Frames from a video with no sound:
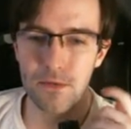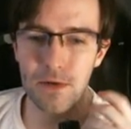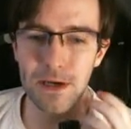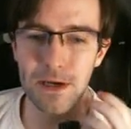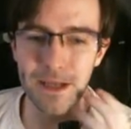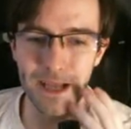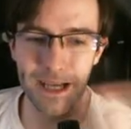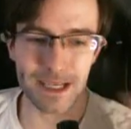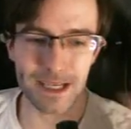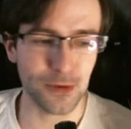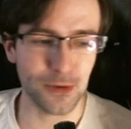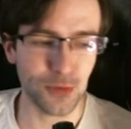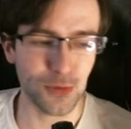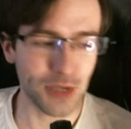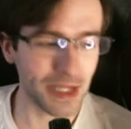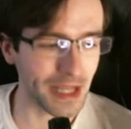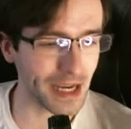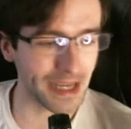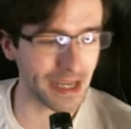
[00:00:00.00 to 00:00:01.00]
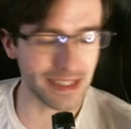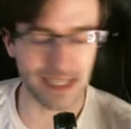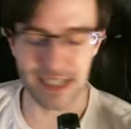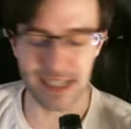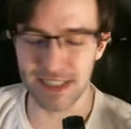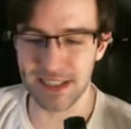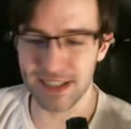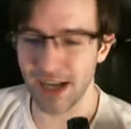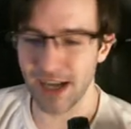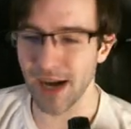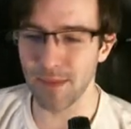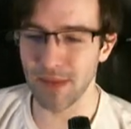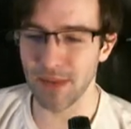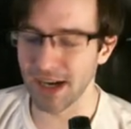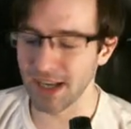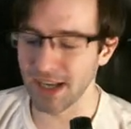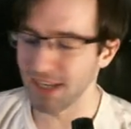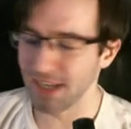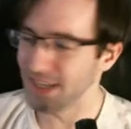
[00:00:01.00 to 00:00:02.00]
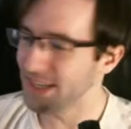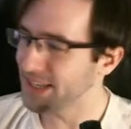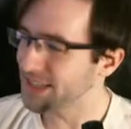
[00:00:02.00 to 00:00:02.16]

real I didn't realize. I just hopped on.